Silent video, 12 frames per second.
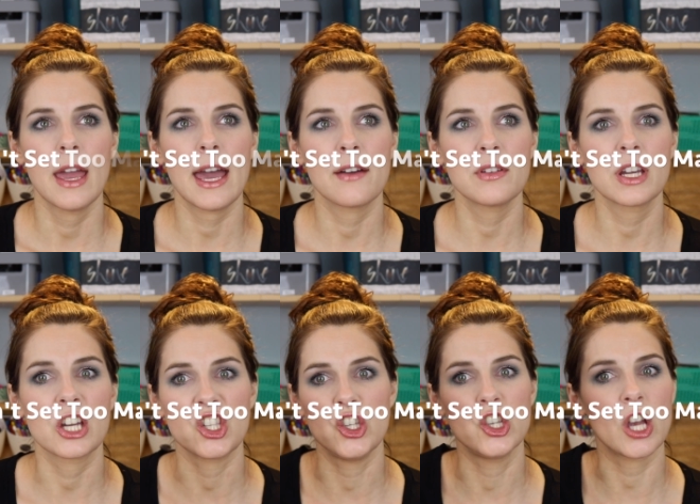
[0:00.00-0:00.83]
Having
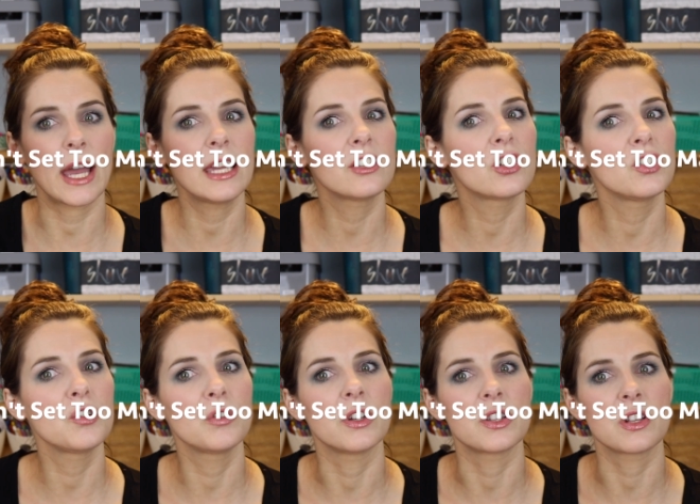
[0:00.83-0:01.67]
a giant to
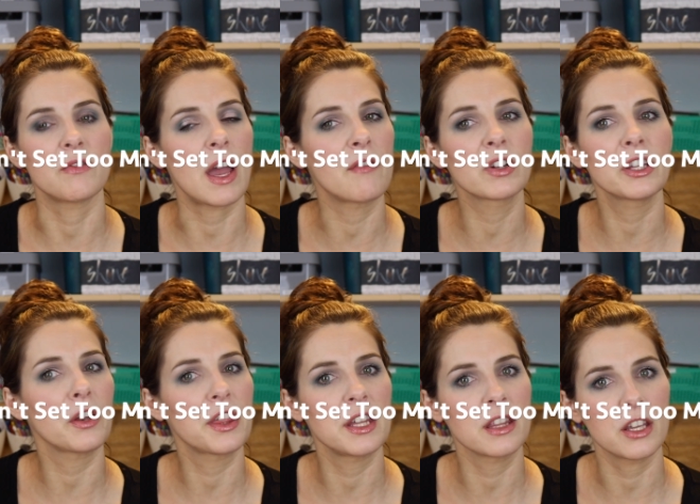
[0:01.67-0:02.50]
do list of every
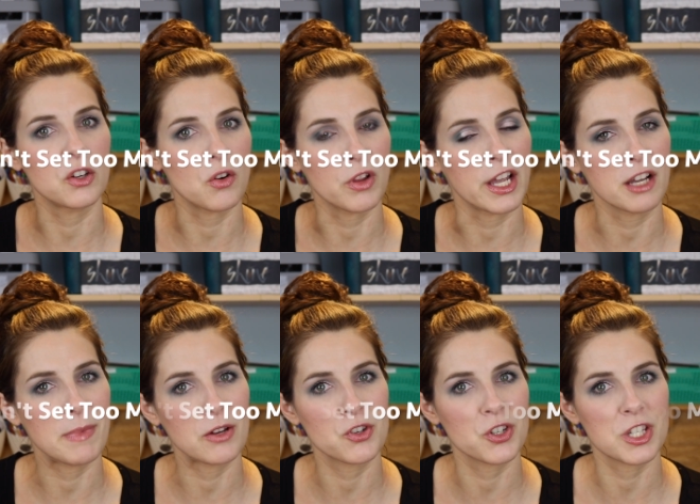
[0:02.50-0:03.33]
little thing that you don't like
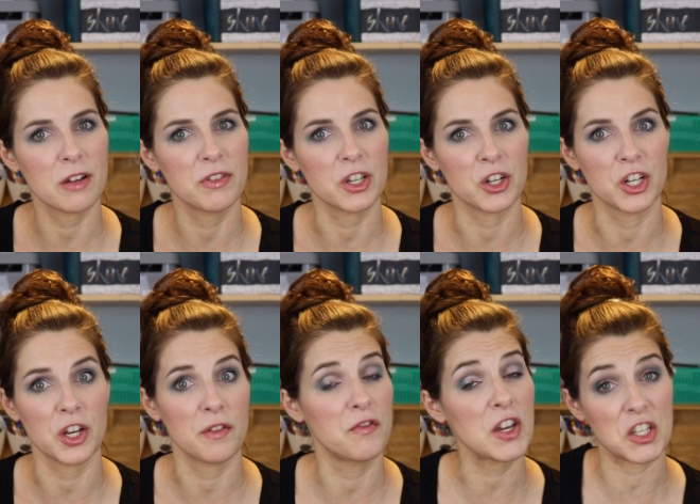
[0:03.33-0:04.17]
about yourself that you're
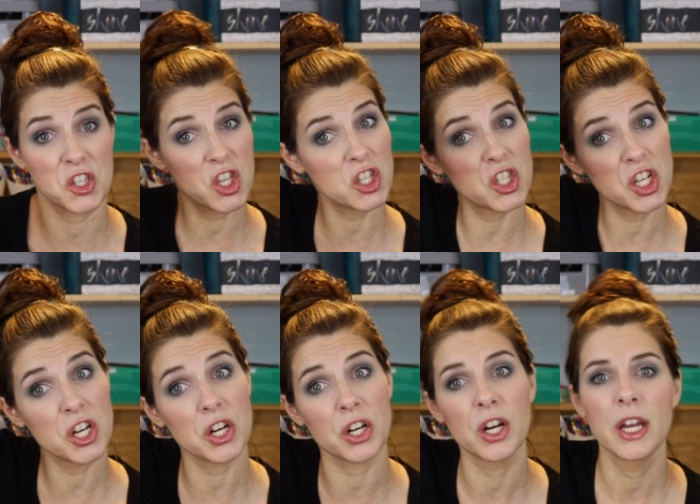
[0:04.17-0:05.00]
gonna fix this
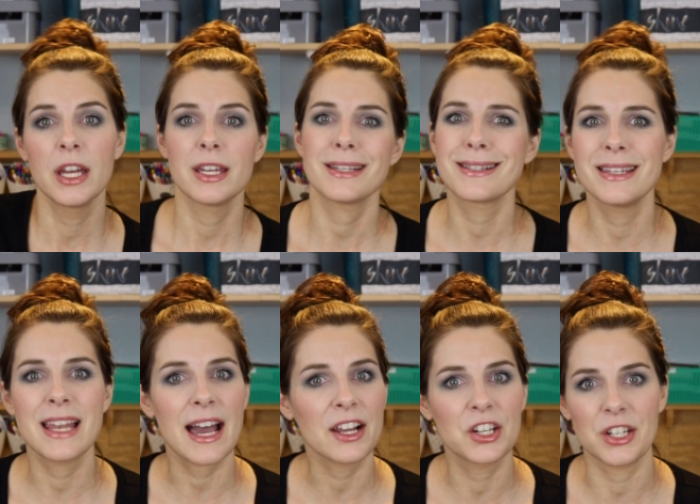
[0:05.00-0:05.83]
year is
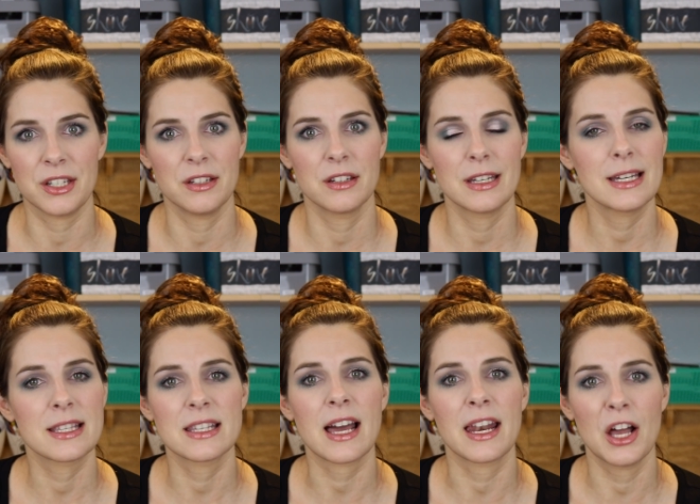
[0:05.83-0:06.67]
not good.
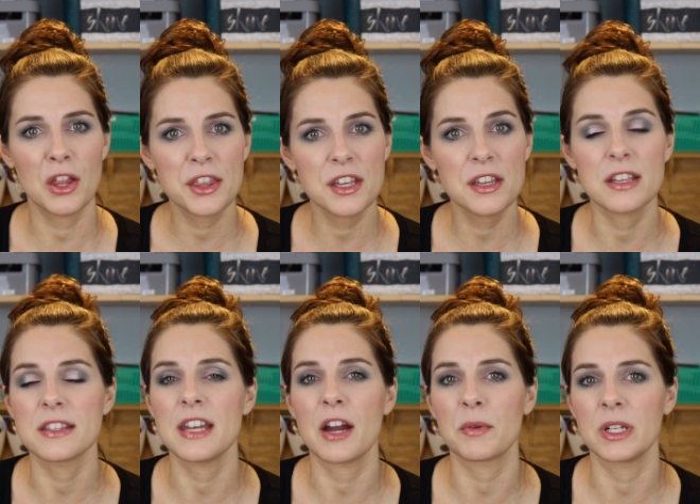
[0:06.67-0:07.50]
It's not healthy,
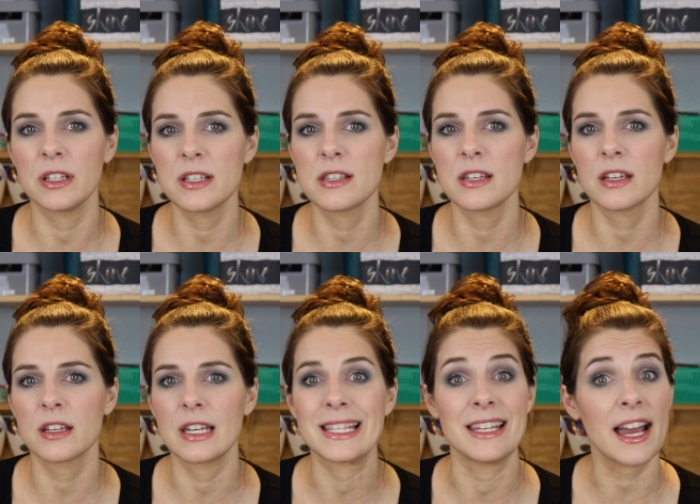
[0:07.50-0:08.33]
it's not
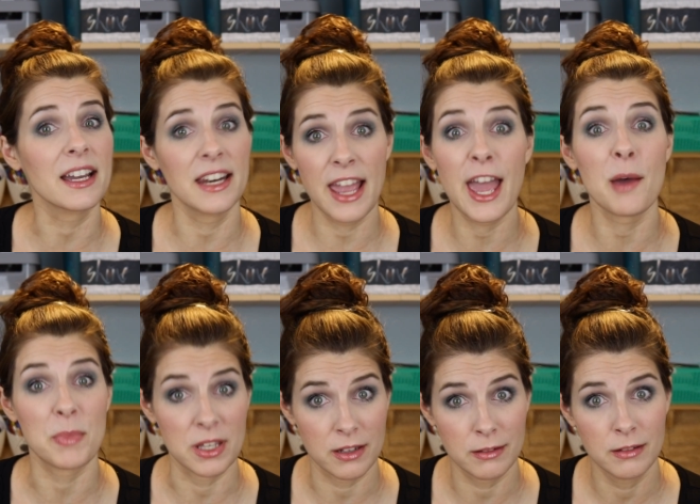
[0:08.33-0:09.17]
realistic, it's not gonna
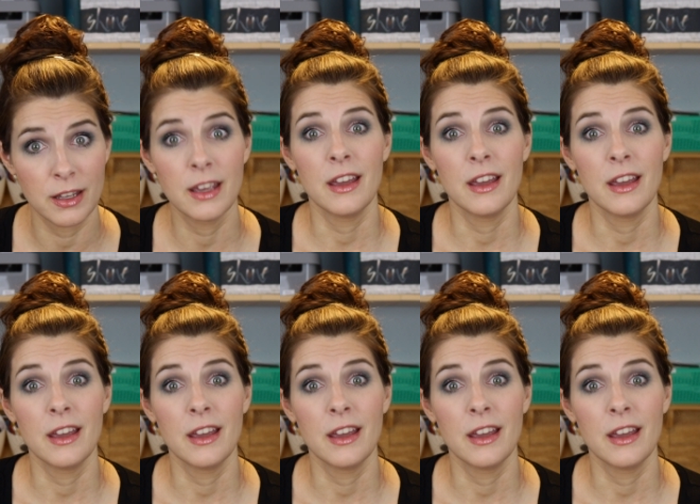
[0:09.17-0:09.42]
happen,